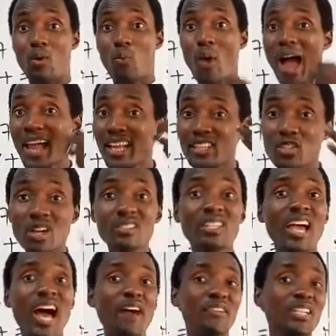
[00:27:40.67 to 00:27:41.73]
While it
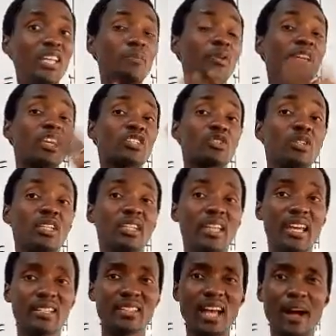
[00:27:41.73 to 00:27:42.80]
doesn't have any implication in
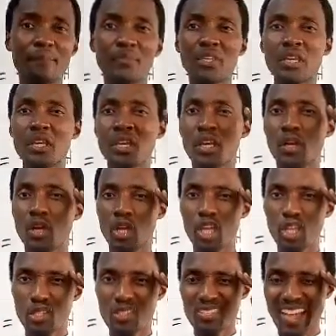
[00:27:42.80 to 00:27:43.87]
the exam,
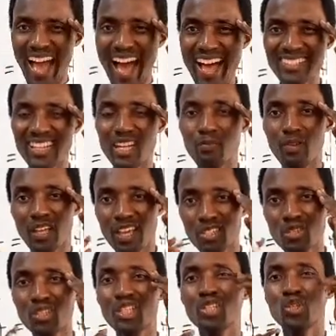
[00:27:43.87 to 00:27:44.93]
it has an
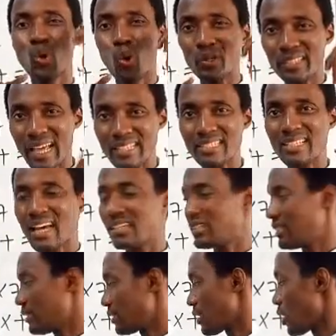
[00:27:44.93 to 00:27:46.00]
implication in your
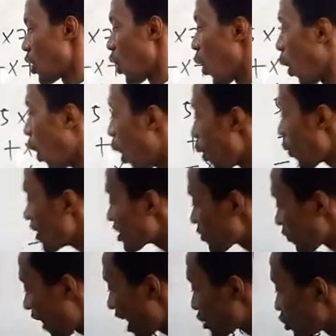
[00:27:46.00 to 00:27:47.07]
understanding.
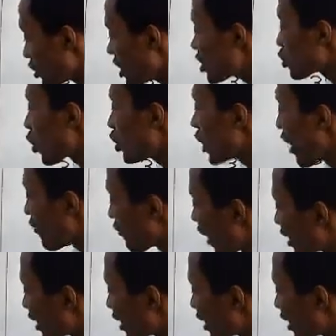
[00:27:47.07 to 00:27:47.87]
Always factor, this is what you are